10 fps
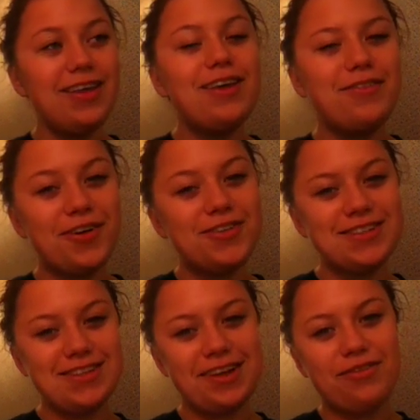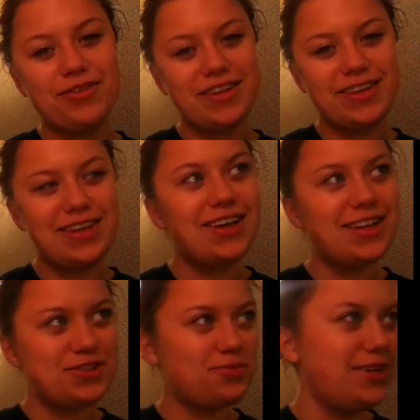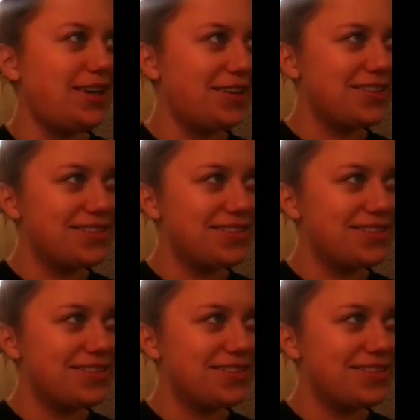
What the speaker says: he falls in love with teenage me.